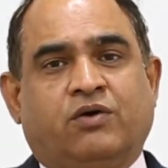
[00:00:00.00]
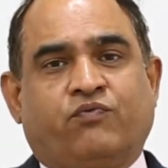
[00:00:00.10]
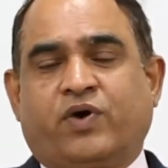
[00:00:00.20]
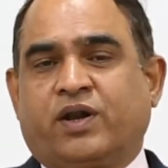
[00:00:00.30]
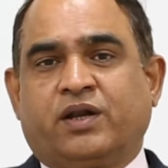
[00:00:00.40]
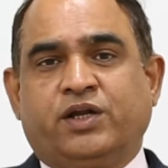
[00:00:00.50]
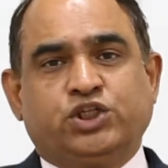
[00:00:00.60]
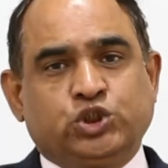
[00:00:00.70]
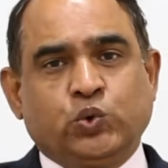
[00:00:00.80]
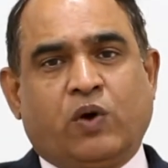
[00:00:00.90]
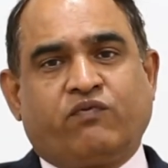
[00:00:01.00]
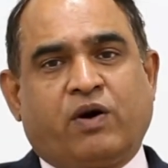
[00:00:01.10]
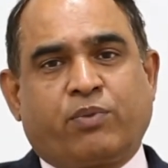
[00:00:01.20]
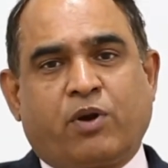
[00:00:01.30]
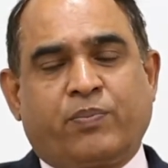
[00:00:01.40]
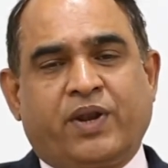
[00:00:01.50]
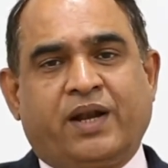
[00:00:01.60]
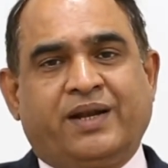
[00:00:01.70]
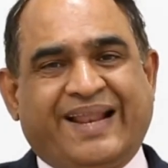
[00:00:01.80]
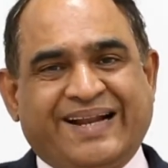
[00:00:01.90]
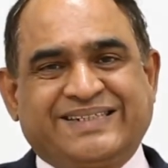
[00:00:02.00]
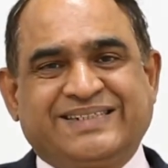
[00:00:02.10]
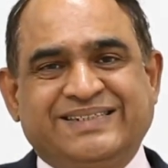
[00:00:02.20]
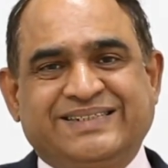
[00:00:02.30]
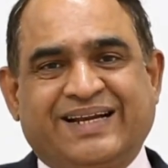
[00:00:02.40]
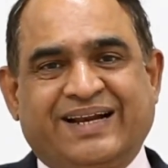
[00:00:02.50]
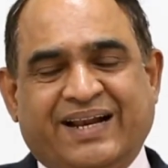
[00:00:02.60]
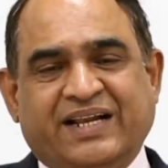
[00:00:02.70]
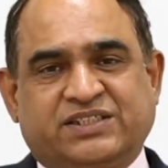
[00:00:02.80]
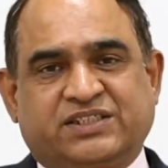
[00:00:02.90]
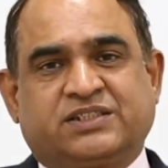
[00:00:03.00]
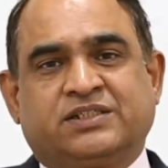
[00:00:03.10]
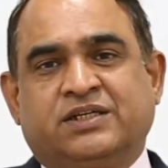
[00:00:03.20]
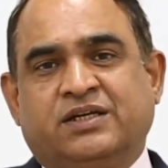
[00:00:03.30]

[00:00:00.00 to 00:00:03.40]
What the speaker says: for issue of appropriate directions and writs.